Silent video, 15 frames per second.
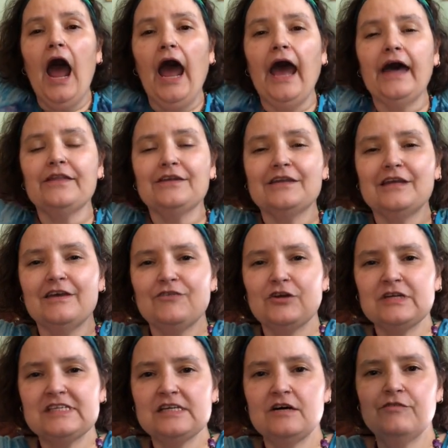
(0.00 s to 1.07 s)
And then give
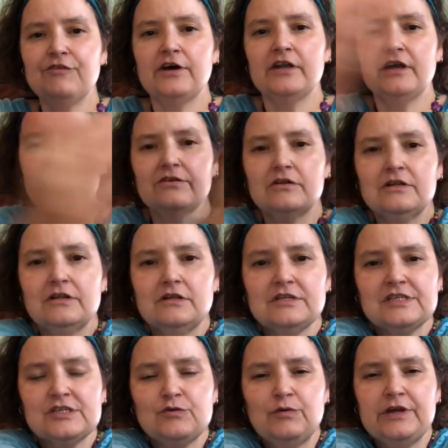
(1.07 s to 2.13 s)
yourself another little
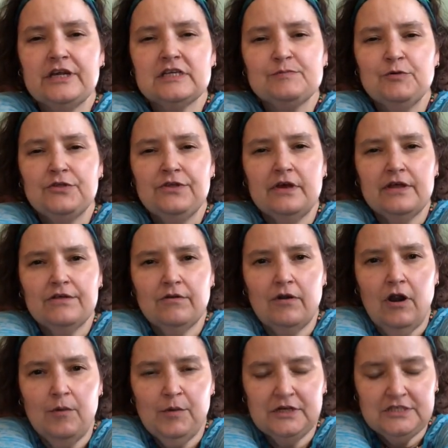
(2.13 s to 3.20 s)
squeeze. Put the other
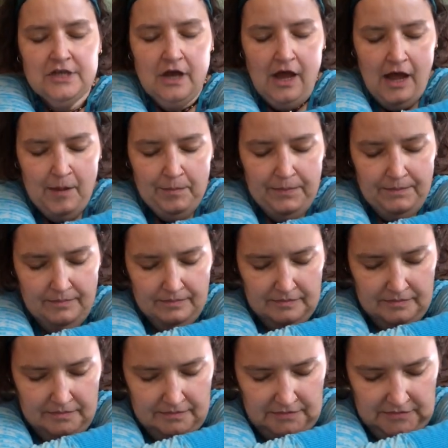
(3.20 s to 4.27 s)
arm on top.
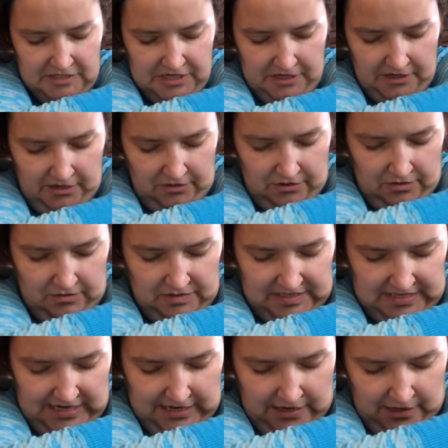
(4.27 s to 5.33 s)
Tuck your nose
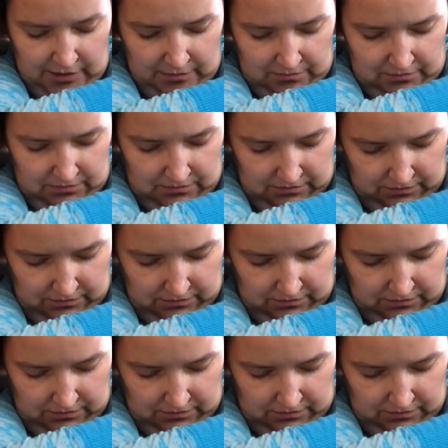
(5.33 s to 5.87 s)
down.